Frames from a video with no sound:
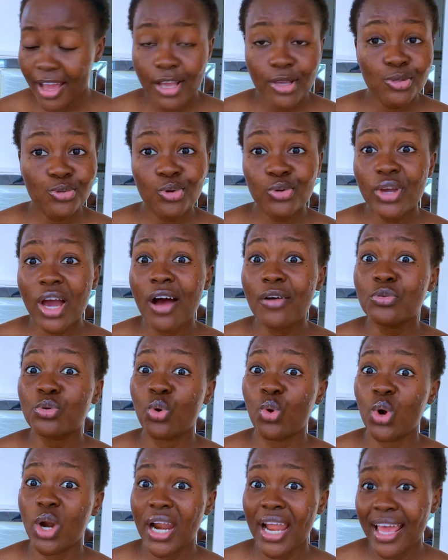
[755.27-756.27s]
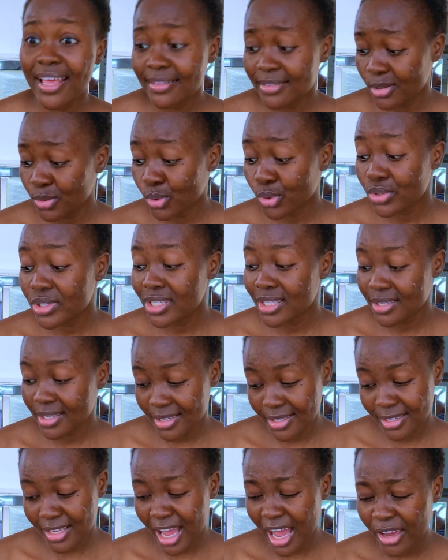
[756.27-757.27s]
So you have to learn those
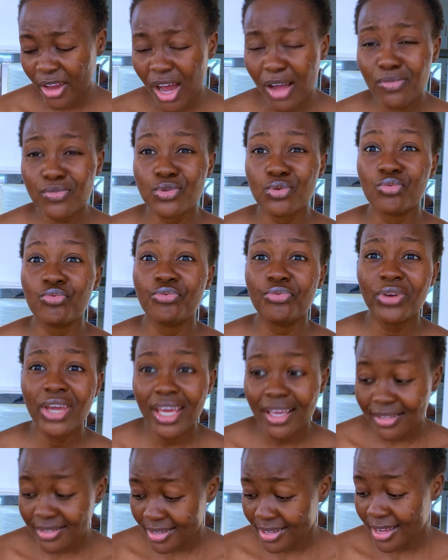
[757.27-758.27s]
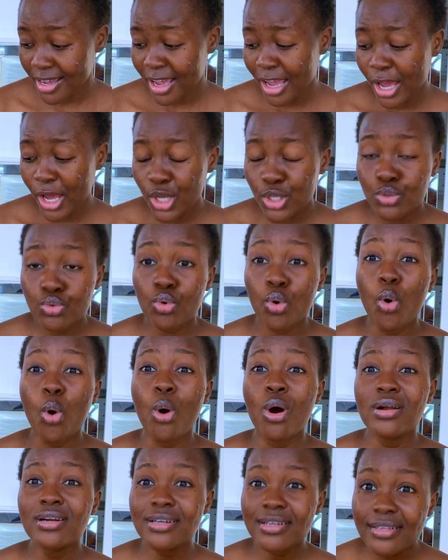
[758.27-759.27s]
things. I have to read to
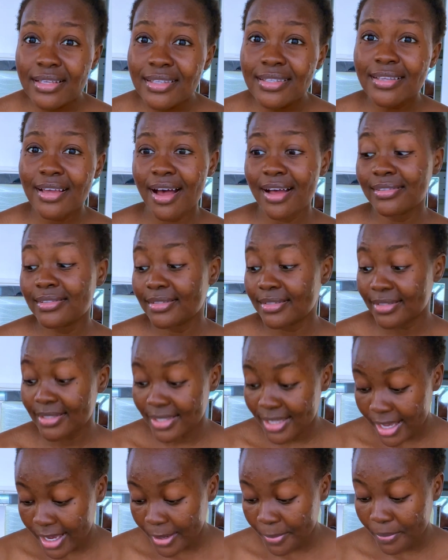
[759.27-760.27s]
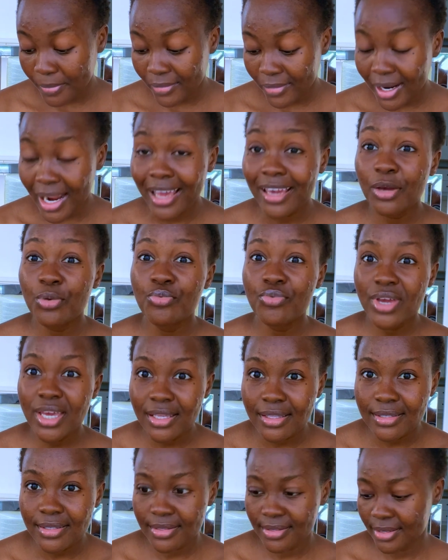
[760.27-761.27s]
understand them, like
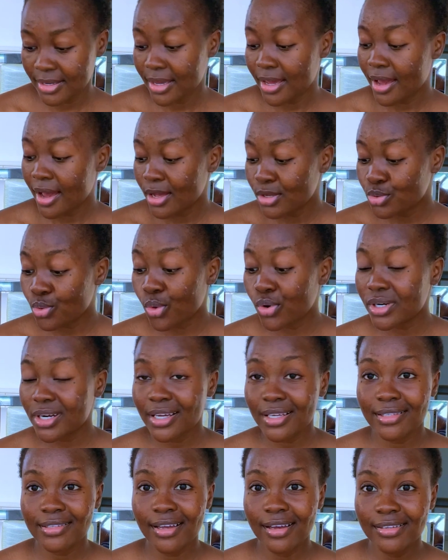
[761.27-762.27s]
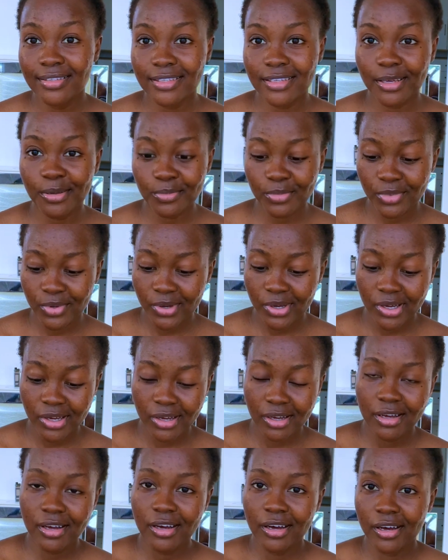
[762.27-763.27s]
read to understand them.
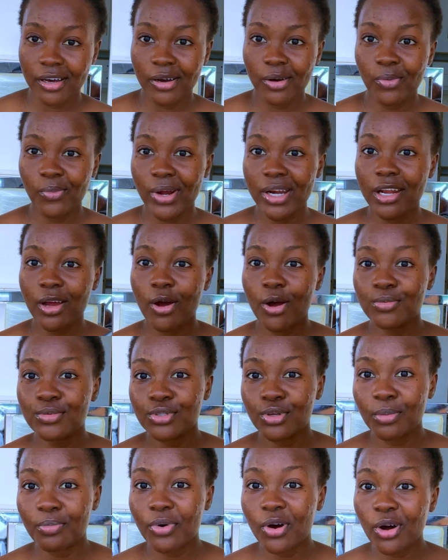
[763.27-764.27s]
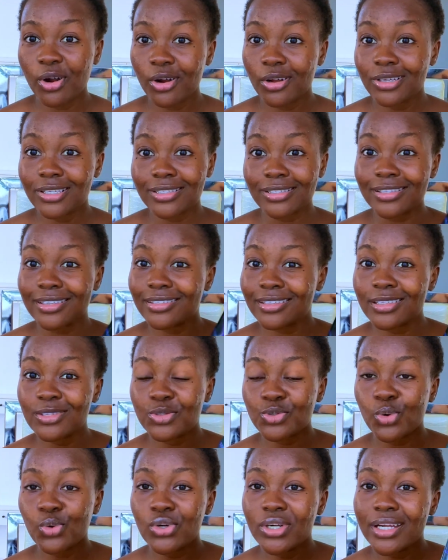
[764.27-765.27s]
When it comes to biology, this is the
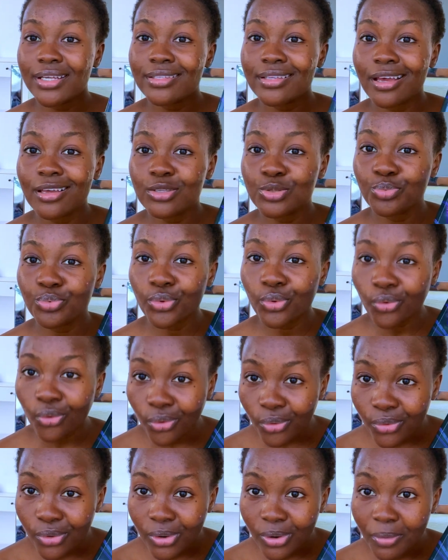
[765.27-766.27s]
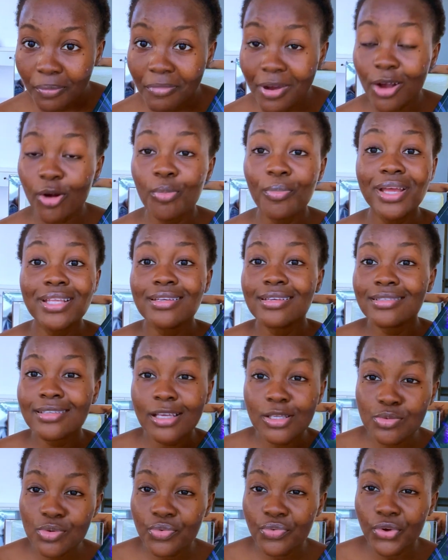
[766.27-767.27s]
only textbook, recommended
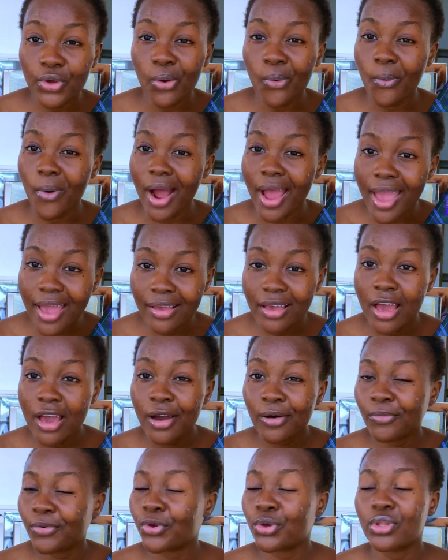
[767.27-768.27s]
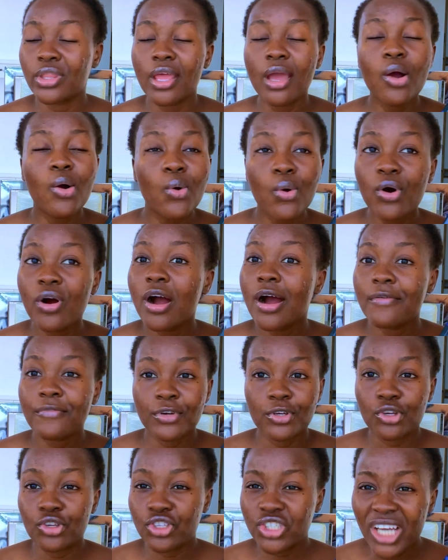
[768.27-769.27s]
textbook for your Waec, for your Neco, for
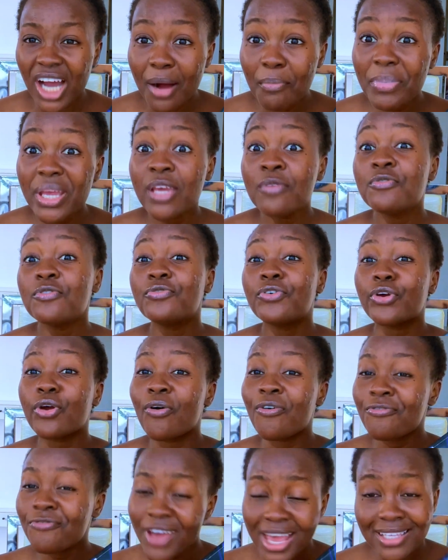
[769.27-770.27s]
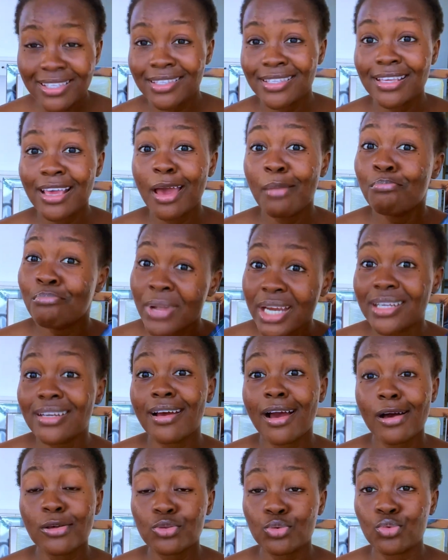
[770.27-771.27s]
your Jamb, even for your first year
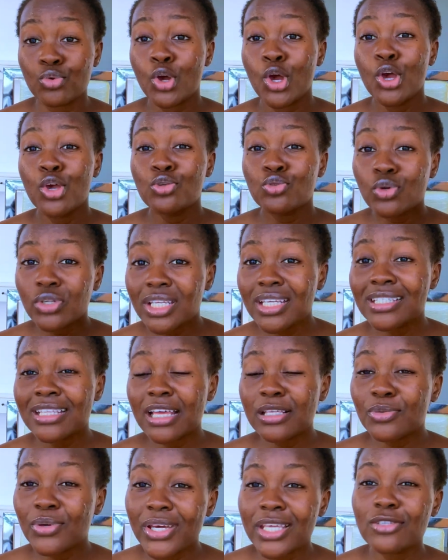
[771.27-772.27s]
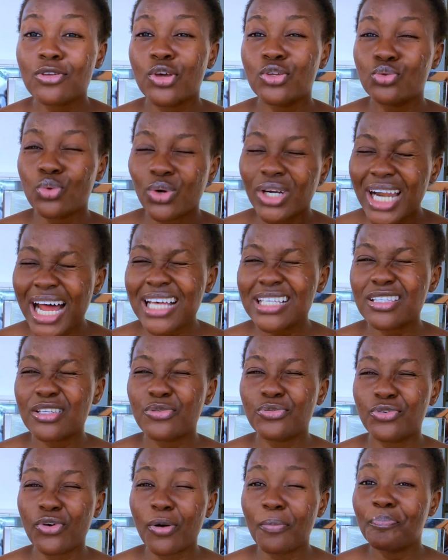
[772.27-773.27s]
medical school. So this textbook is going to last you
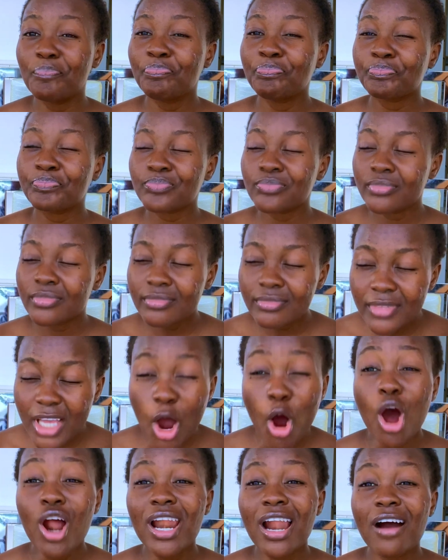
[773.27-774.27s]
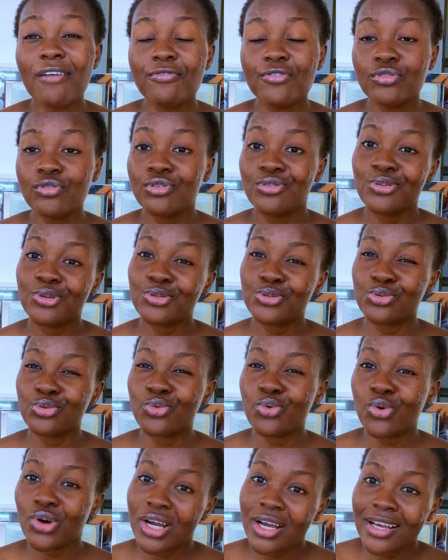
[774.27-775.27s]
from whole level
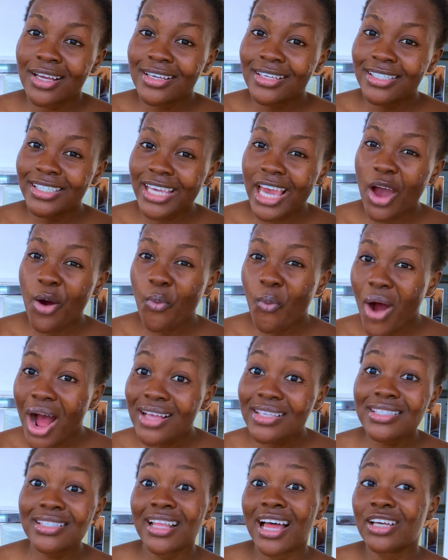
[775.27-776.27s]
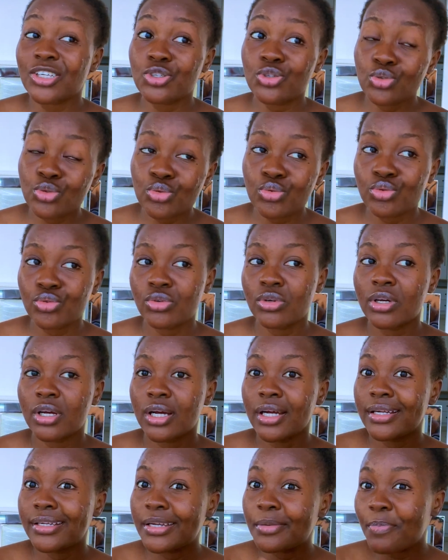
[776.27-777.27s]
to year 1/2,
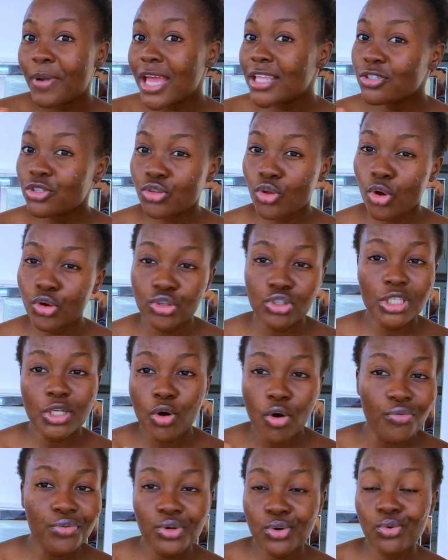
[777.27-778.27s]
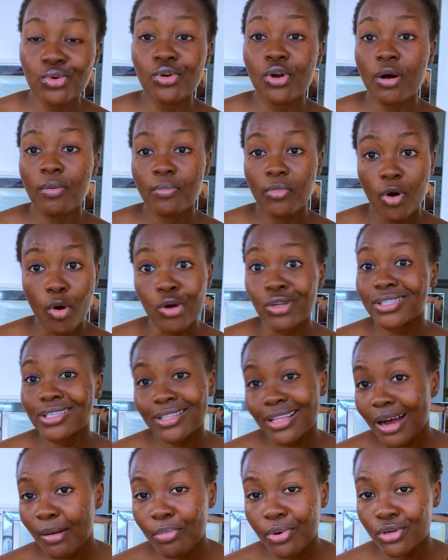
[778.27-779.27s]
depending on the curriculum or
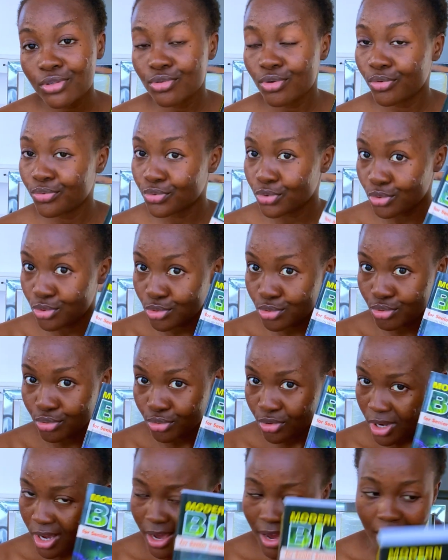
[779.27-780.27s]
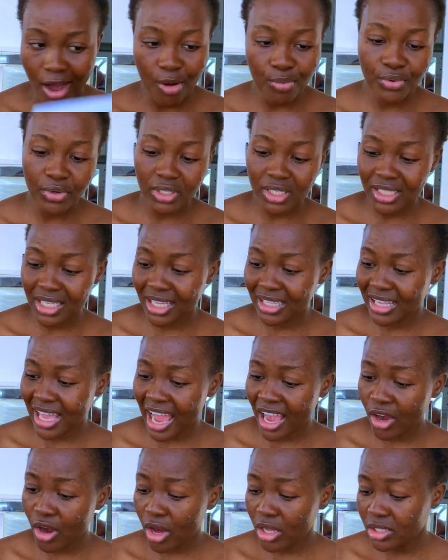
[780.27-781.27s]
syllabus of your school. I hope you understand.
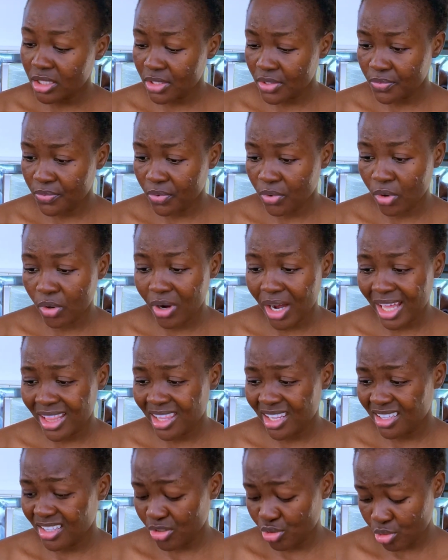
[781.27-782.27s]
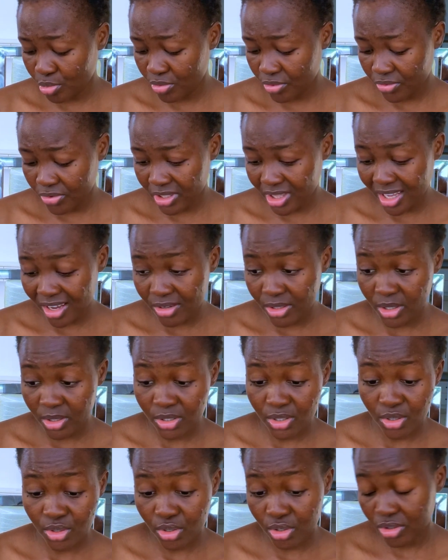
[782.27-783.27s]
I got this for, I think this should be
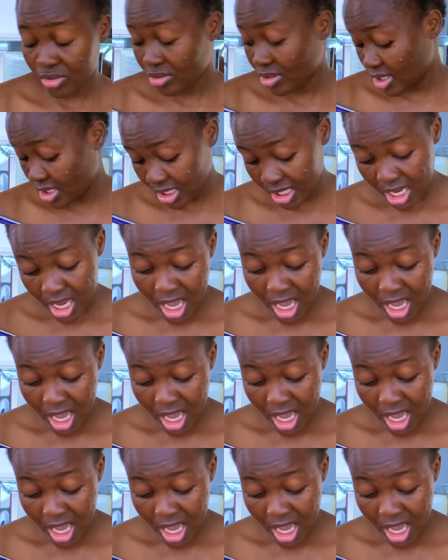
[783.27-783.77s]
4,600.